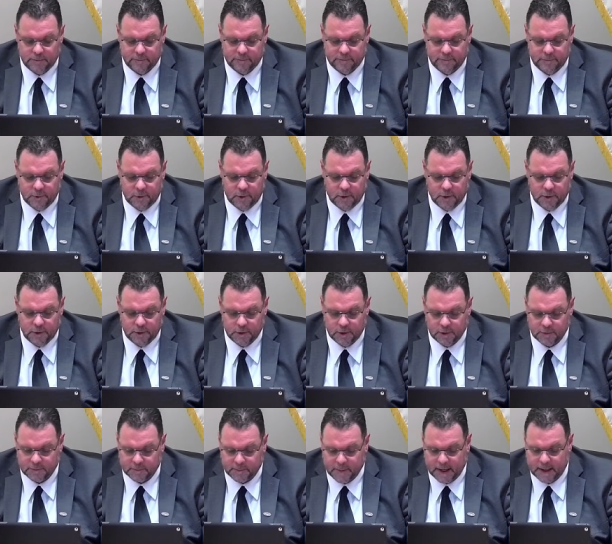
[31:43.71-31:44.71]
It's also
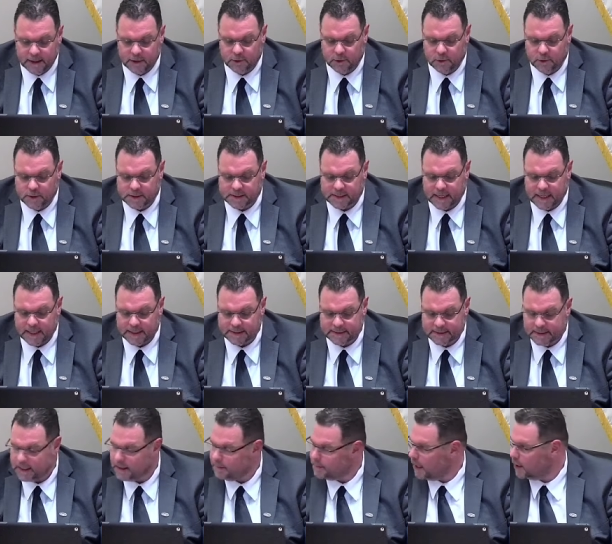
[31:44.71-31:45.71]
prohibited within
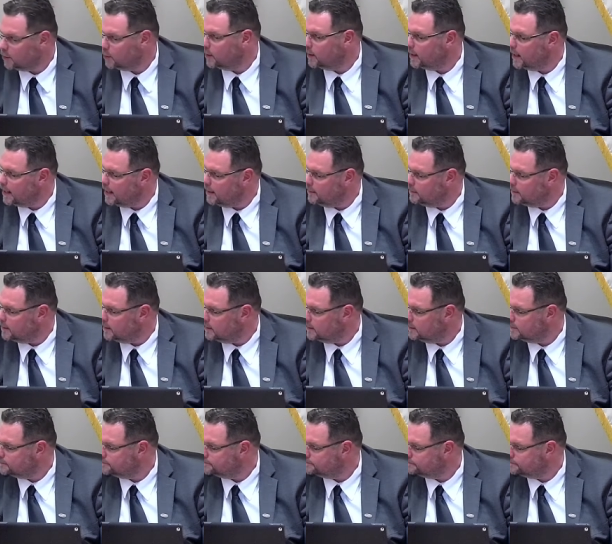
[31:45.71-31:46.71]
9 meters of a
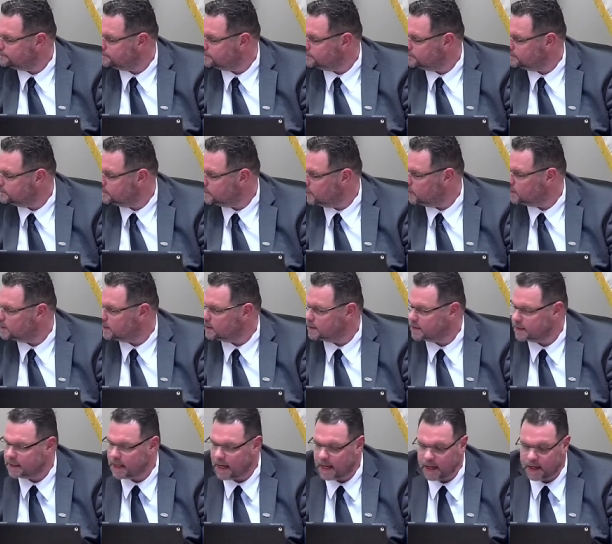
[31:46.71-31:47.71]
trail that belongs
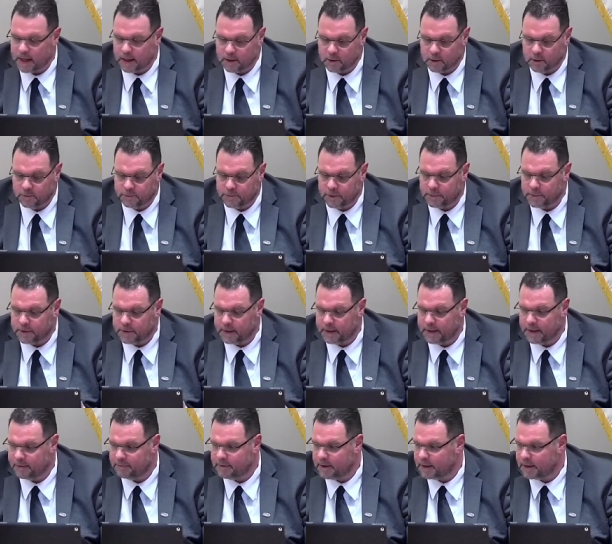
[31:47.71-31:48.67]
to the municipality.